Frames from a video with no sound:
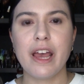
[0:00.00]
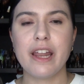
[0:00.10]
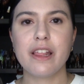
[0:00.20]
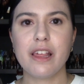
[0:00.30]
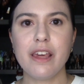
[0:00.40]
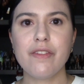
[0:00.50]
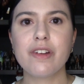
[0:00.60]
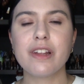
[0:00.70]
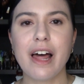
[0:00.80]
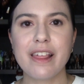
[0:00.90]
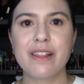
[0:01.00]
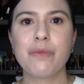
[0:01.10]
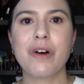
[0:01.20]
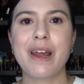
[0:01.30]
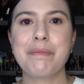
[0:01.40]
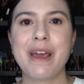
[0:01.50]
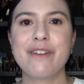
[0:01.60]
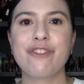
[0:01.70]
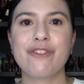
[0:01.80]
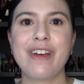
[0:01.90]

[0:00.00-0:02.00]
and it's even less than what I paid for